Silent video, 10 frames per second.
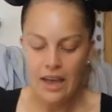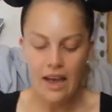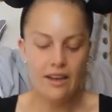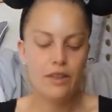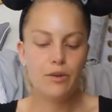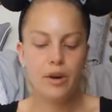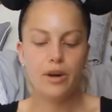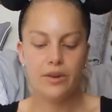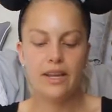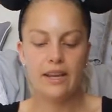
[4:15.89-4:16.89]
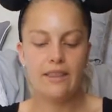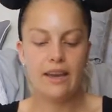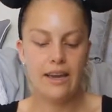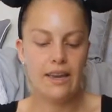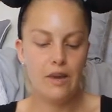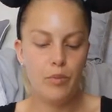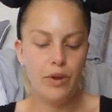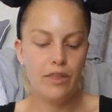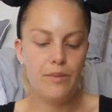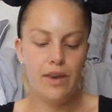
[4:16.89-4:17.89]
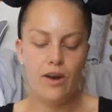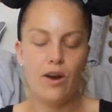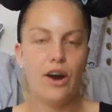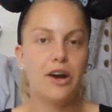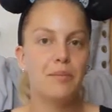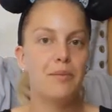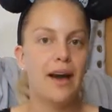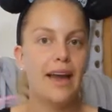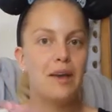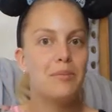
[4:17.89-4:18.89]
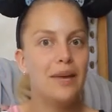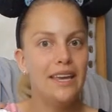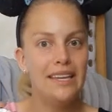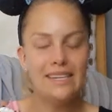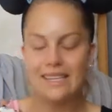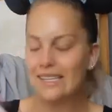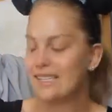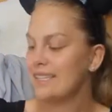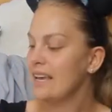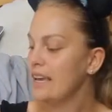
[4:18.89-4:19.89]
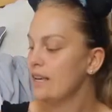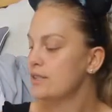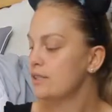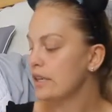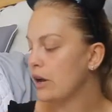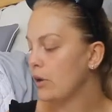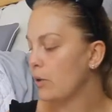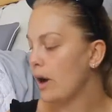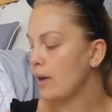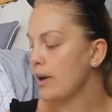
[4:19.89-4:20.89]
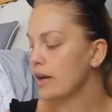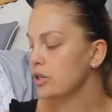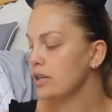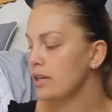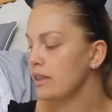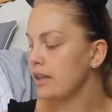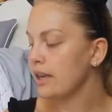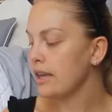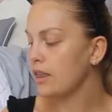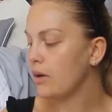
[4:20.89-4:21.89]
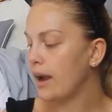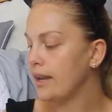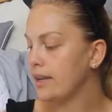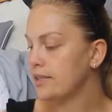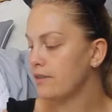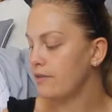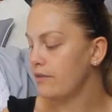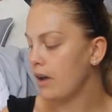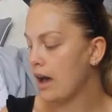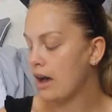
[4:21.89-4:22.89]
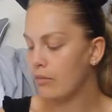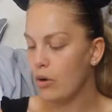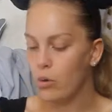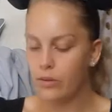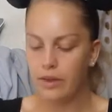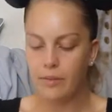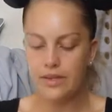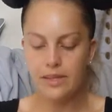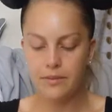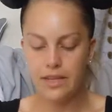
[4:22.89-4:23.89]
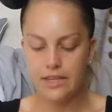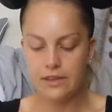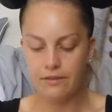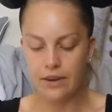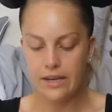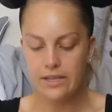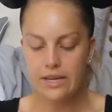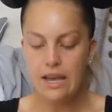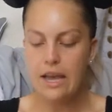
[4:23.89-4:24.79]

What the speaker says: Another park-related thing I keep with me are my pins. So I'm actually thinking though I need to hold them in something different.